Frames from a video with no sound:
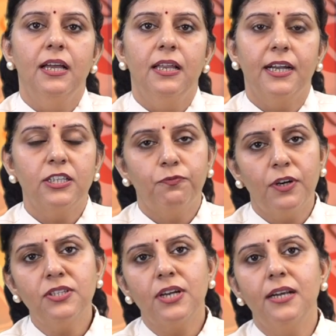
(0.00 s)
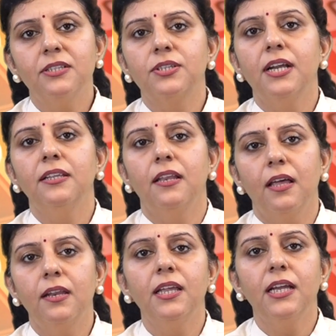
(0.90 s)
Let us first understand the
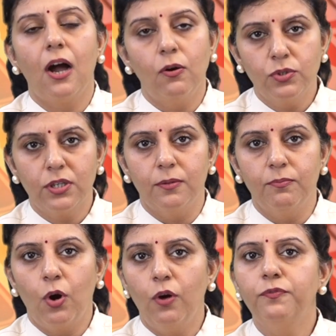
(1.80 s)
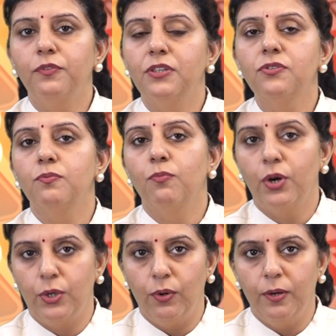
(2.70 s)
learning outcome of this
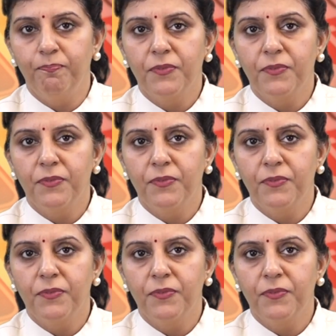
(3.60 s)
module.